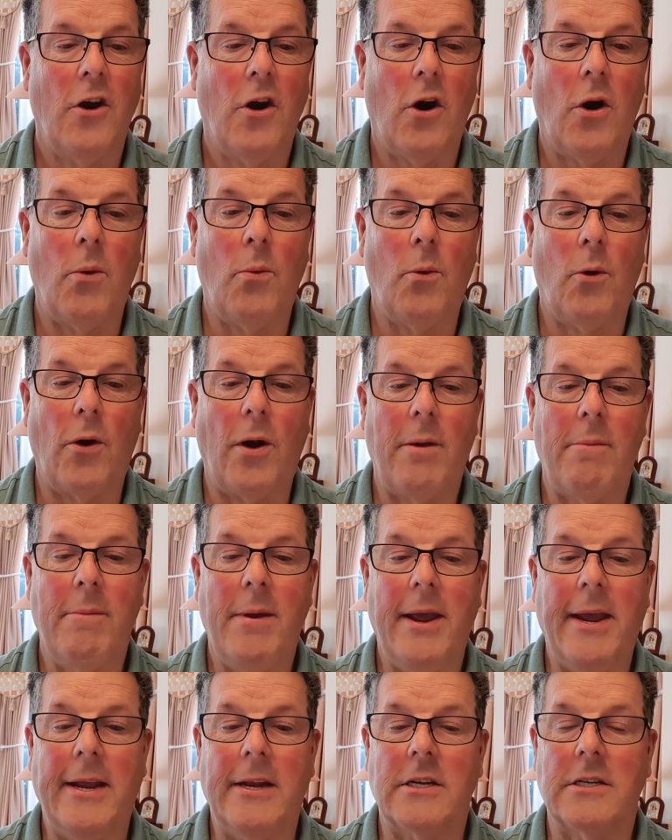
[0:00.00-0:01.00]
on what it
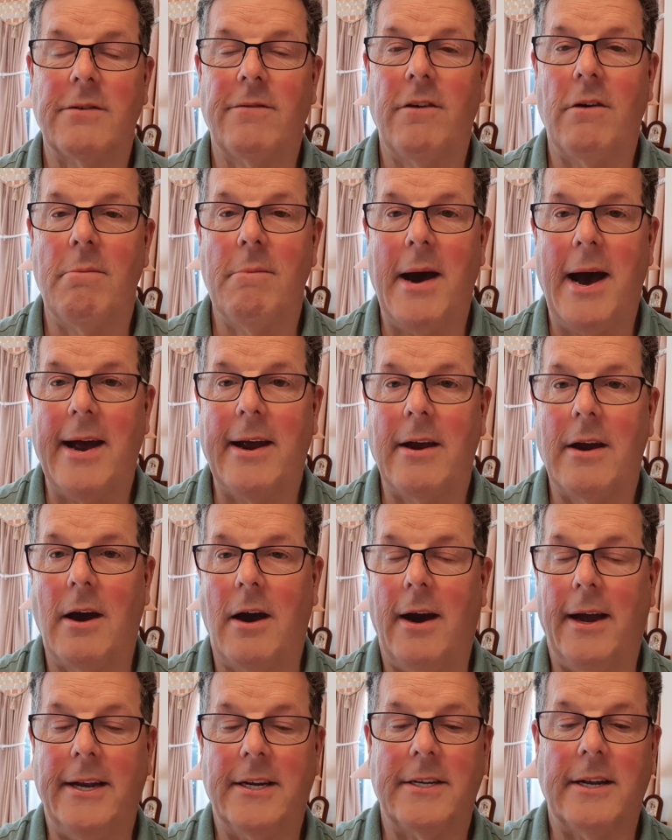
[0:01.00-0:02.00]
means for
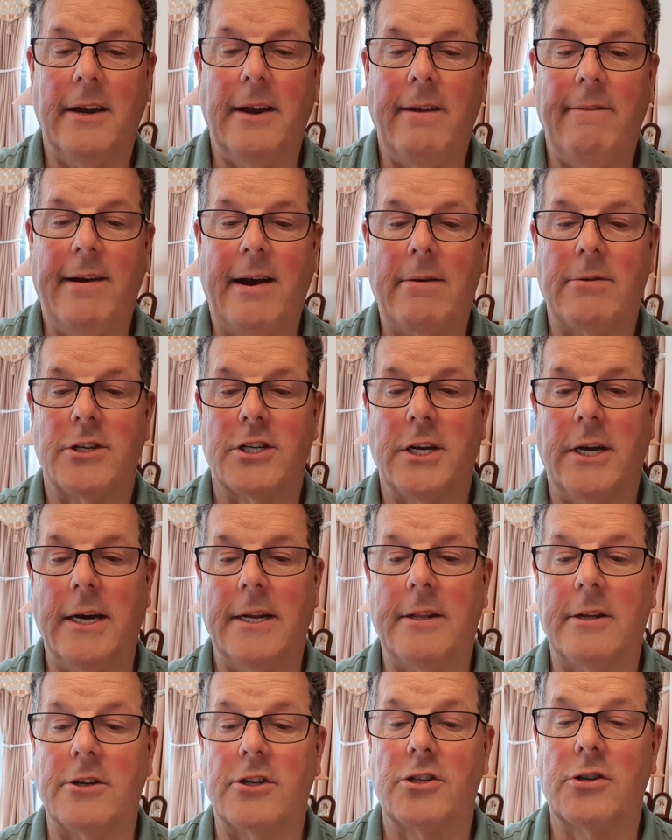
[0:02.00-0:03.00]
mankind to live
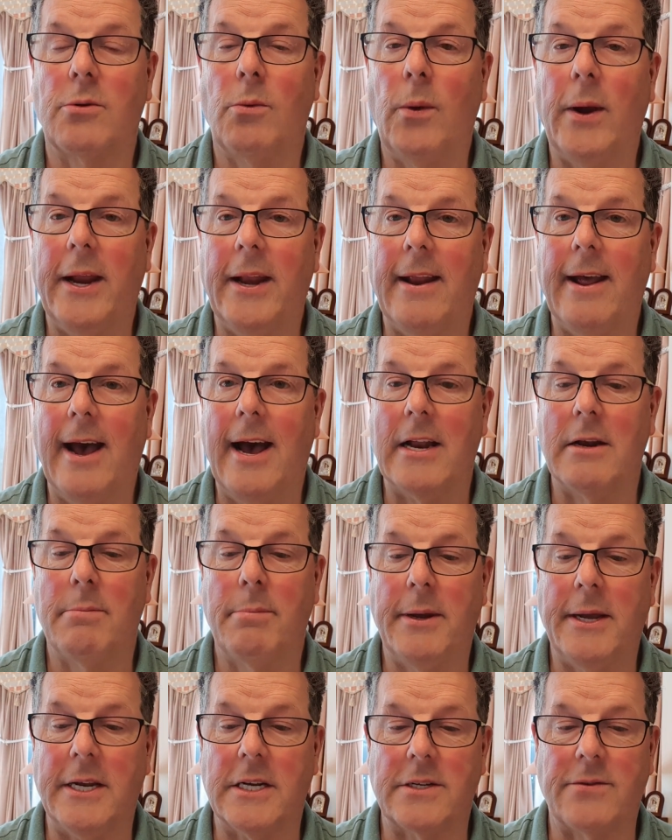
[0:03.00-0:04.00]
outside the sweet and
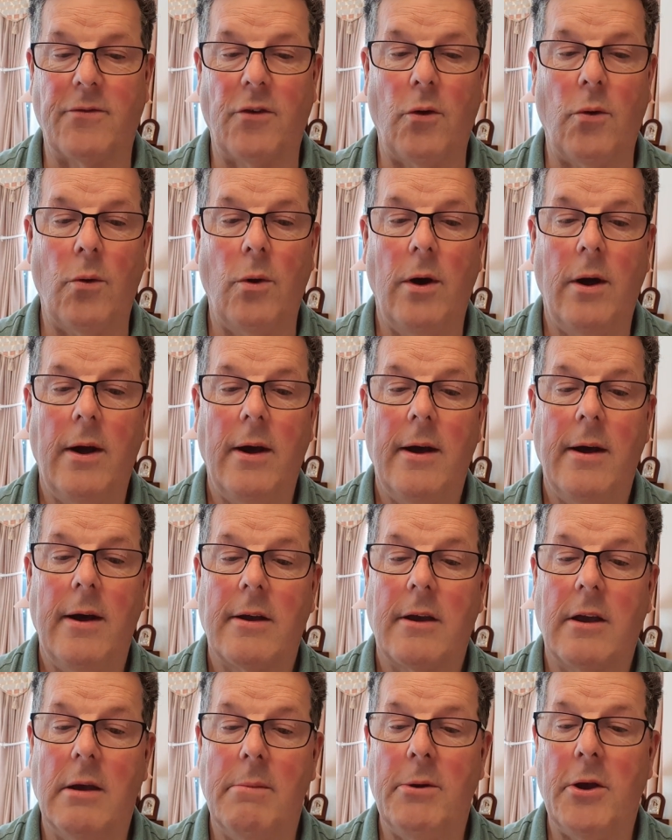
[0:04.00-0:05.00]
peaceful
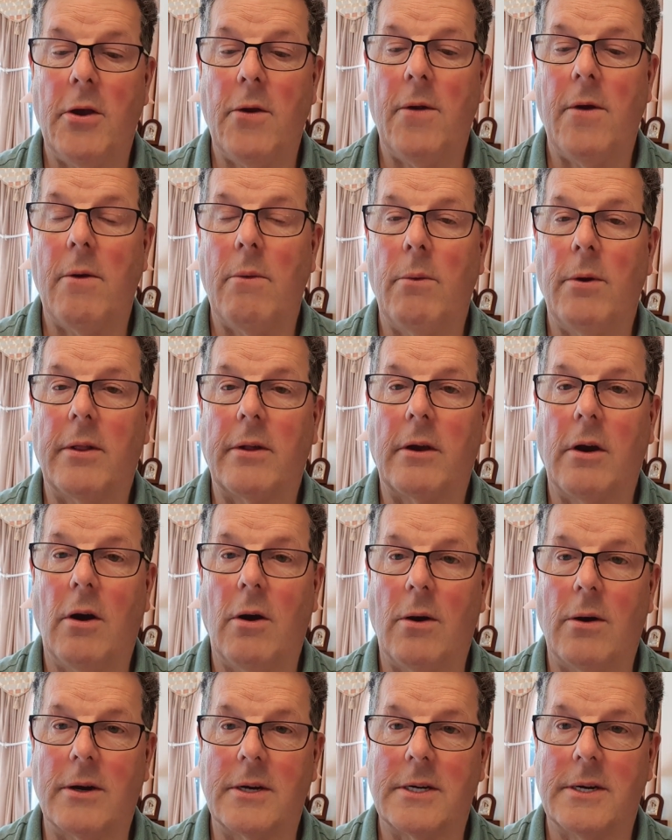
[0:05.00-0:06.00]
communion with
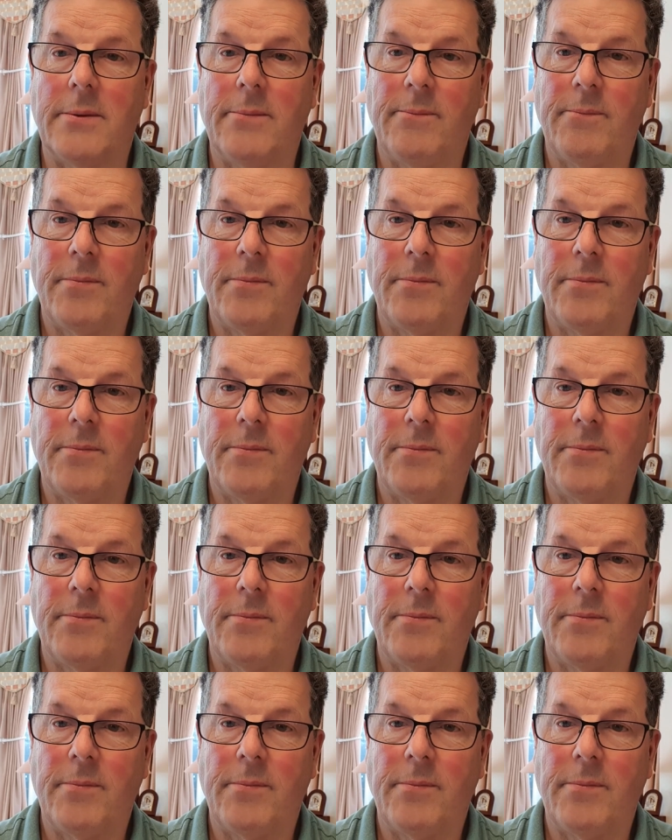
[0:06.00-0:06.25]
God.